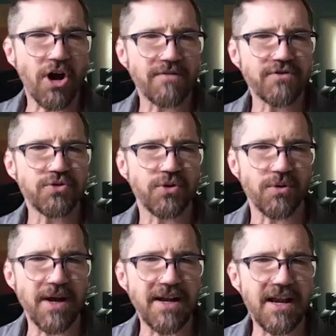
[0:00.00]
offshore
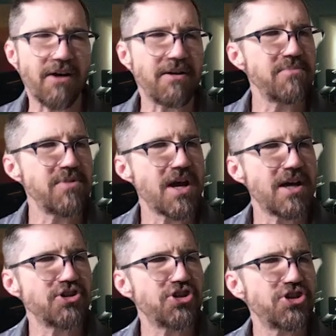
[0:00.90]
right now? I'm
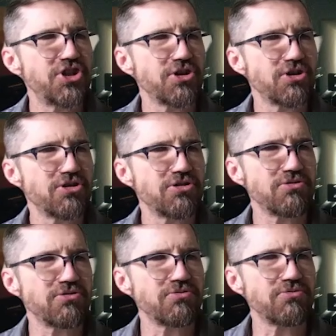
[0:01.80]
not
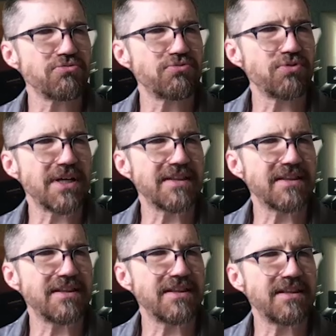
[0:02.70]
sure what
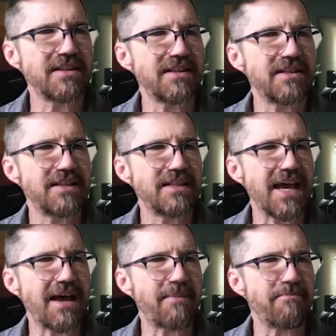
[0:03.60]

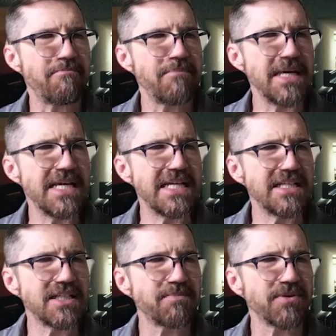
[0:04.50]
that
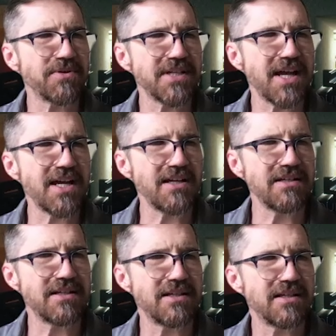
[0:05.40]
means per se.
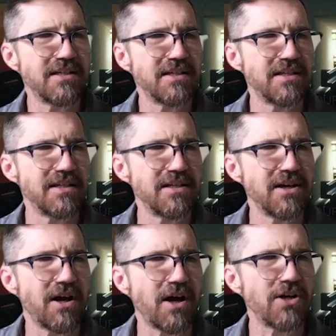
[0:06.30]

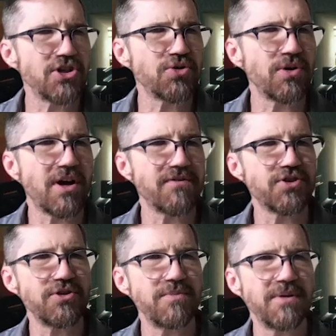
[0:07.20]
Onshore and
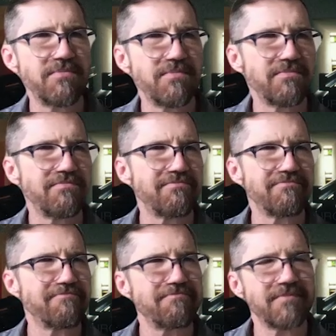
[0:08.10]
offshore, do you mean,
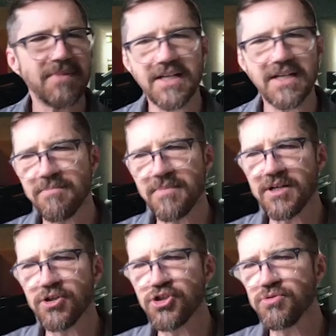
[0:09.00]

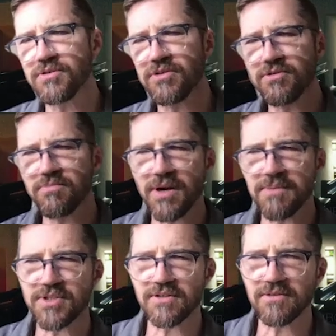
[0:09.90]
could you
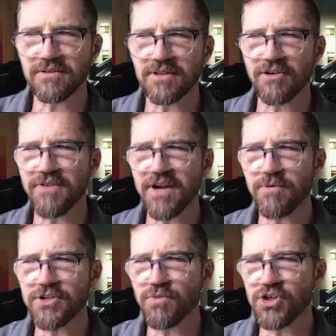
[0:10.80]
perhaps clarify
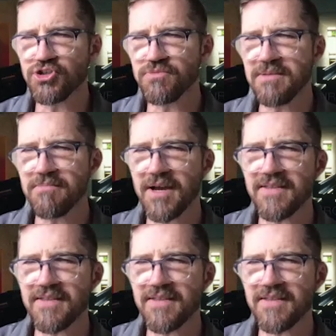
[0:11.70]
what you mean by